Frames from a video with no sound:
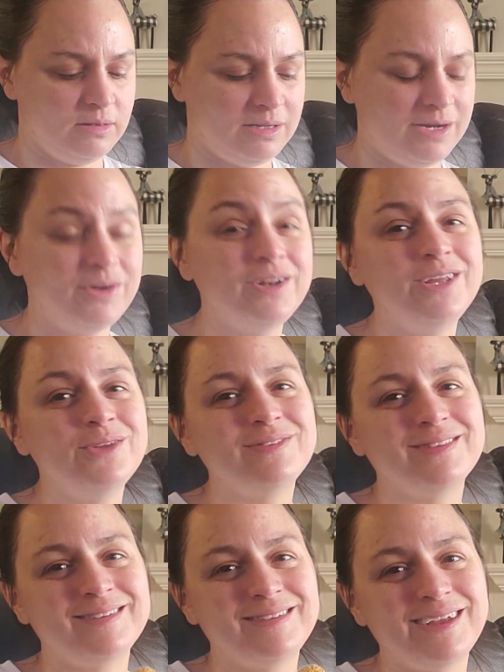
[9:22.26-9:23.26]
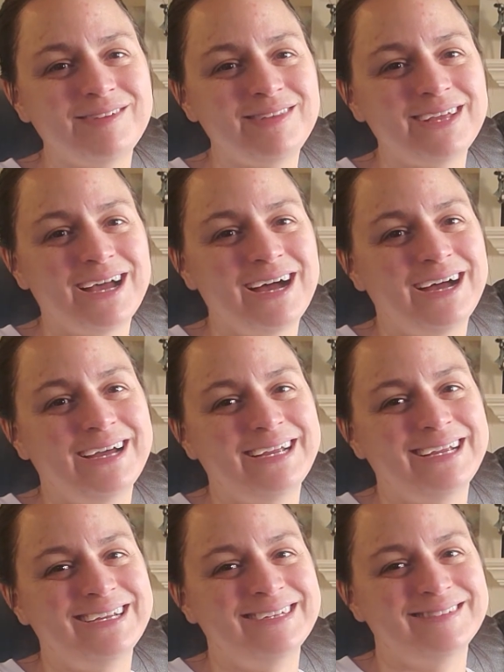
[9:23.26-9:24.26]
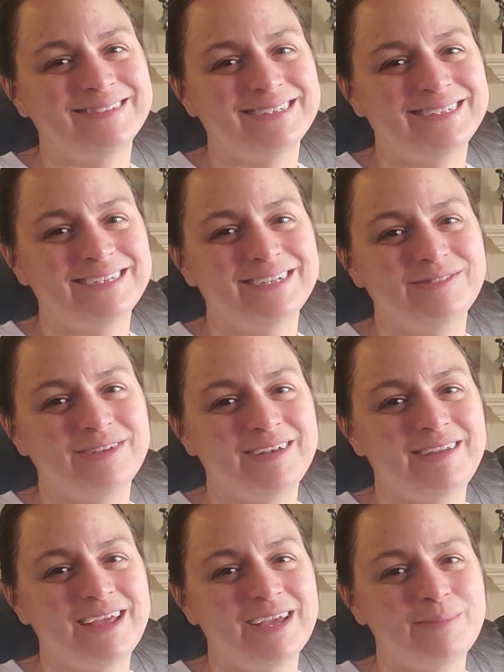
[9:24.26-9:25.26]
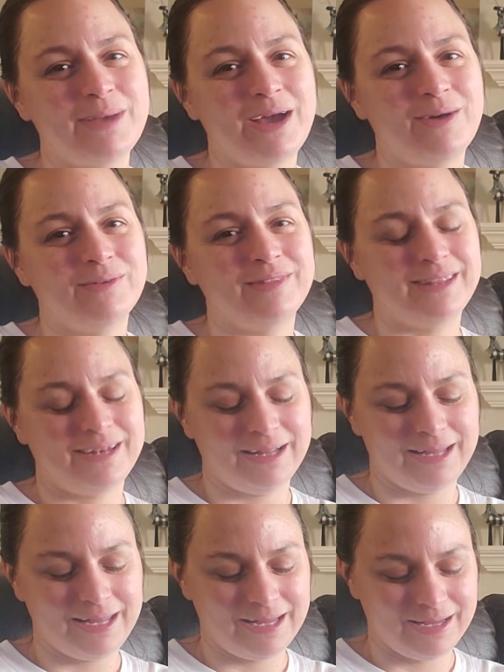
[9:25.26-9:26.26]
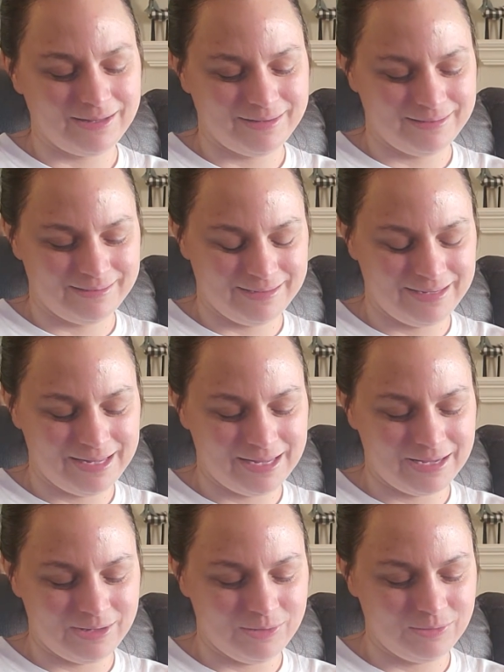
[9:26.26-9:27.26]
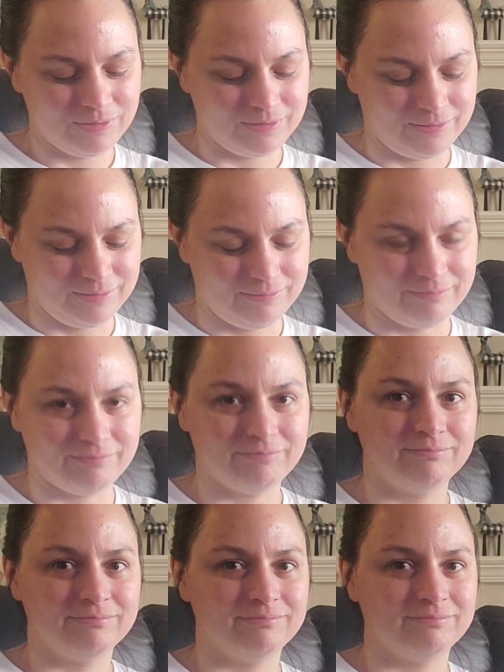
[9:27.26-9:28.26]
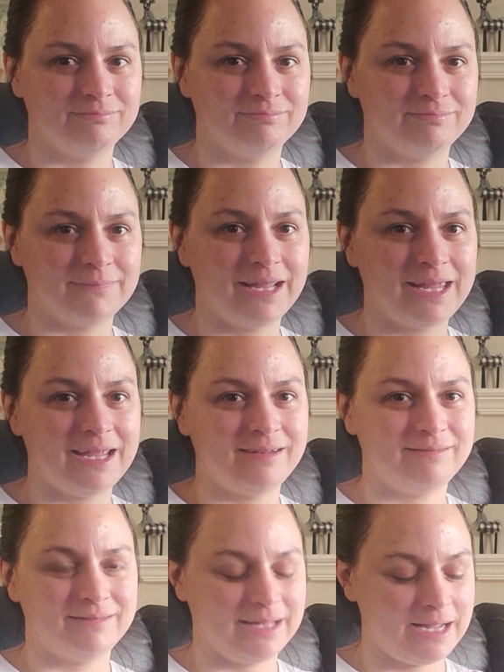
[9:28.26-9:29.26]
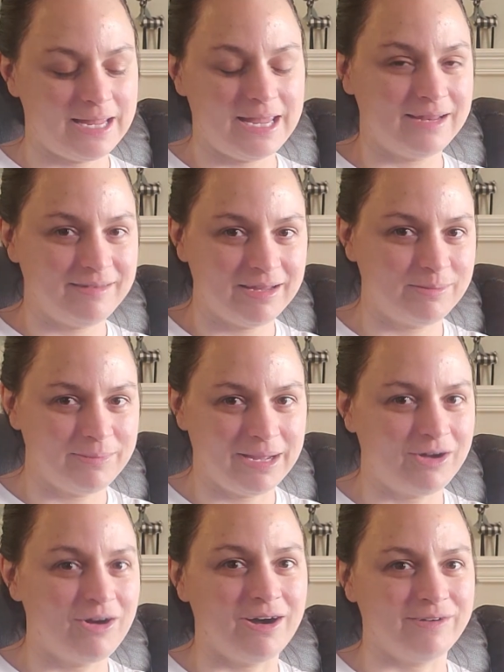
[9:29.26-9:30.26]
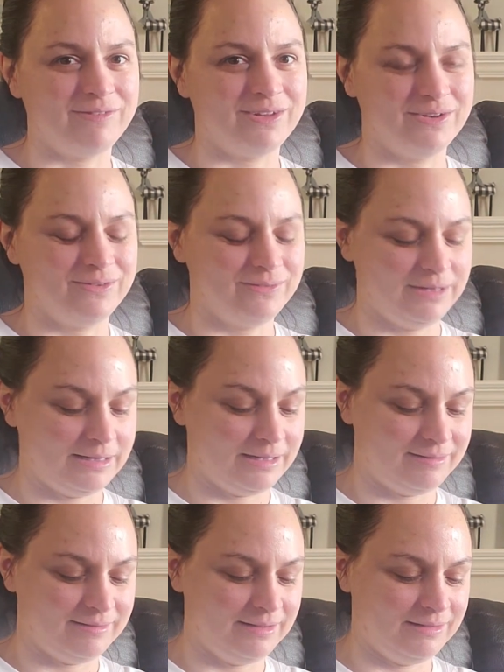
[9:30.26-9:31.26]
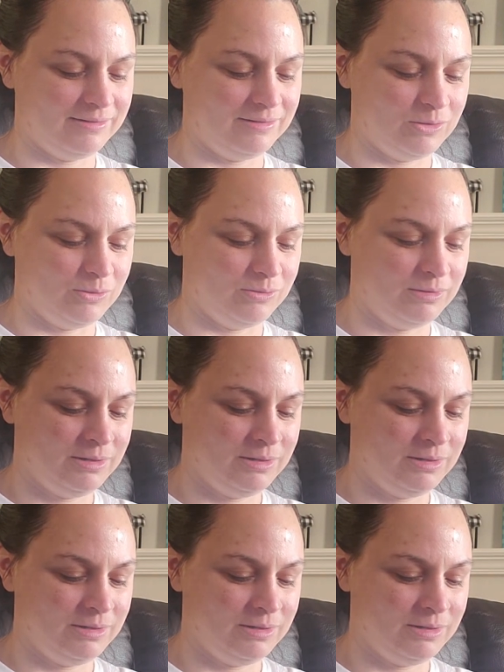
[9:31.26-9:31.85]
I already used the safety eyes, and if I take them out, then I can't use them. I can't take him back off, you know, like that's it. So